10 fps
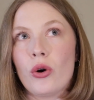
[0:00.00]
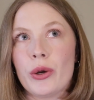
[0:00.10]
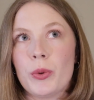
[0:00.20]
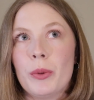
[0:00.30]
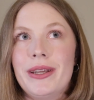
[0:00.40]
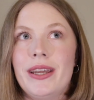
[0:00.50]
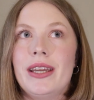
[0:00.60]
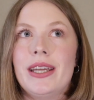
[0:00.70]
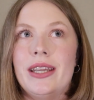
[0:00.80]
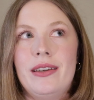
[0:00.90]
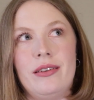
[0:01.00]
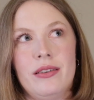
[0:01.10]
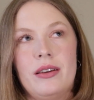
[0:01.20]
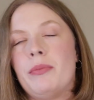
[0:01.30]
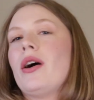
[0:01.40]
or it will be
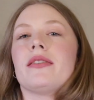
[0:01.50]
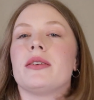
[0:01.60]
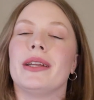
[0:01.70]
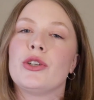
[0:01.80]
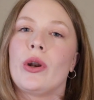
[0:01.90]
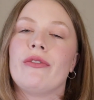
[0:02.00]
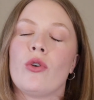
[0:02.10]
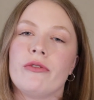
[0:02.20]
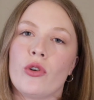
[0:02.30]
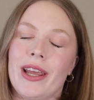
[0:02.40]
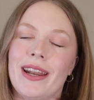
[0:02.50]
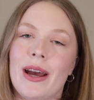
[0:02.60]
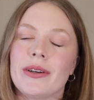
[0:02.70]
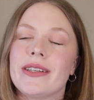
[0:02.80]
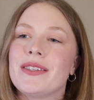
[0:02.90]
in approximately 24 to 48
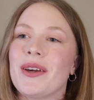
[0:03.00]
hours.